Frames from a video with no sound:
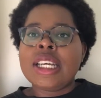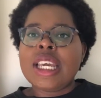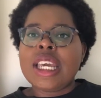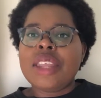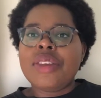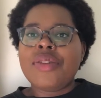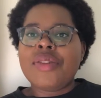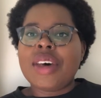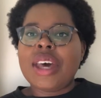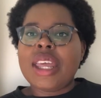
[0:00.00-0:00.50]

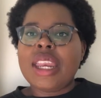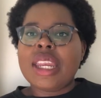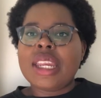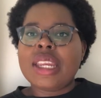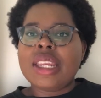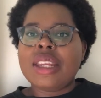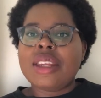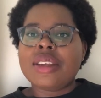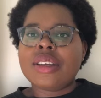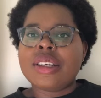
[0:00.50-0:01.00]

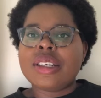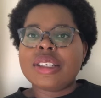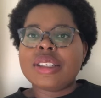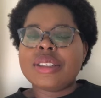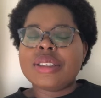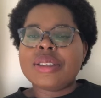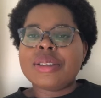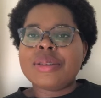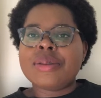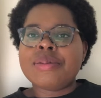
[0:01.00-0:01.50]
invited
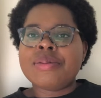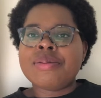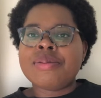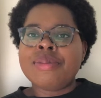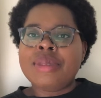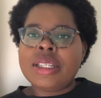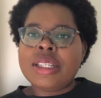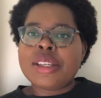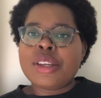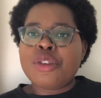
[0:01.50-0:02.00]

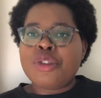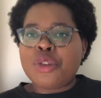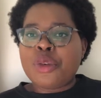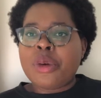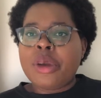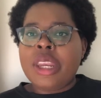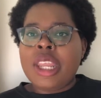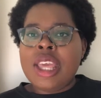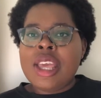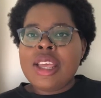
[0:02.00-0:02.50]
me to
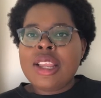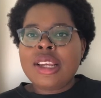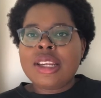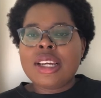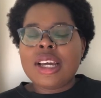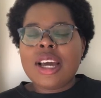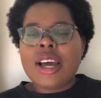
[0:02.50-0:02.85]
join it,